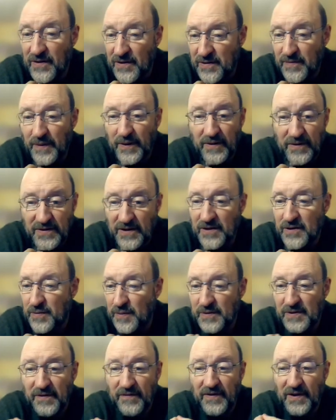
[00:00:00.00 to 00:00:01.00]
or experiencing a
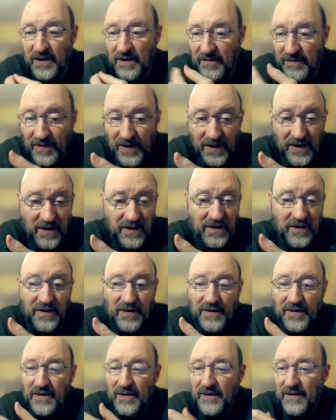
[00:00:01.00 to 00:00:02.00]
specific event,
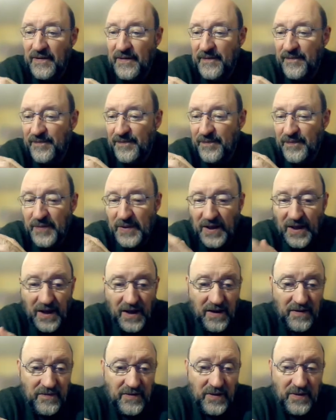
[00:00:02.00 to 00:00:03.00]

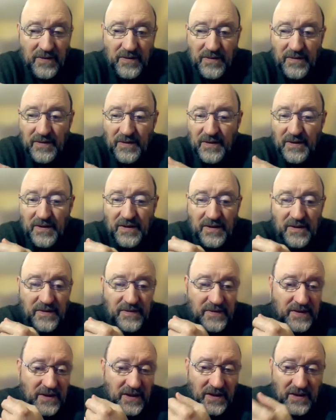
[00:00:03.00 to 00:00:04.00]
behavior,
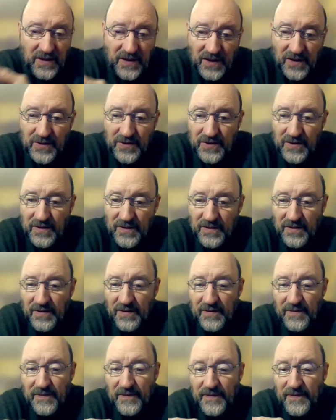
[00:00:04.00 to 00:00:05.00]

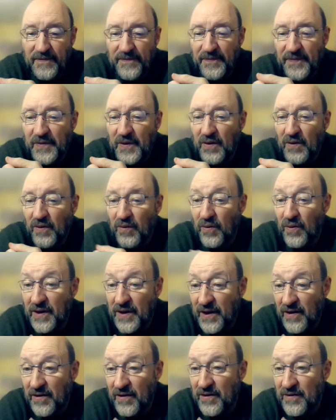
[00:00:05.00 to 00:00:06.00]
condition, or
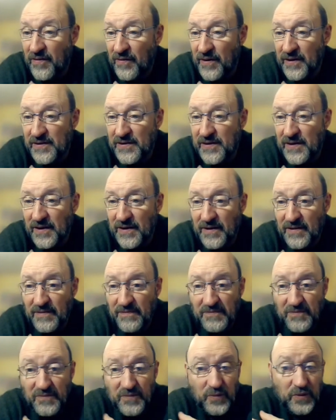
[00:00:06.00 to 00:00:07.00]
characteristic,
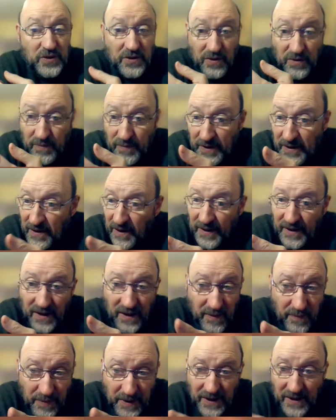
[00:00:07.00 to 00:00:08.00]
which could be like
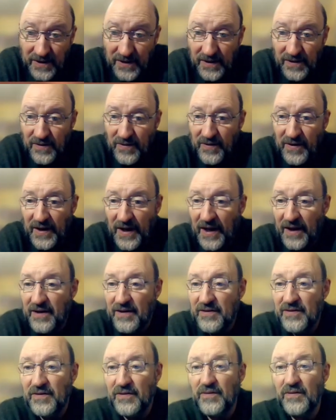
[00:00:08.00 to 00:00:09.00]
an opinion or an
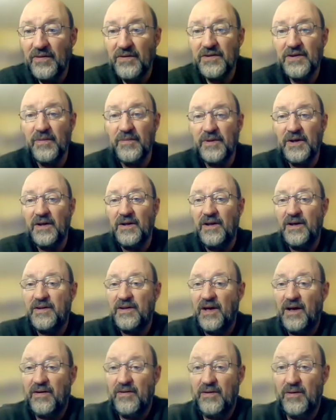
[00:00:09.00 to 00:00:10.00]
attitude or something like
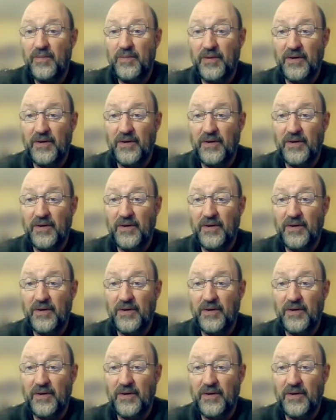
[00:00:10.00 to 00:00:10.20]
that, or an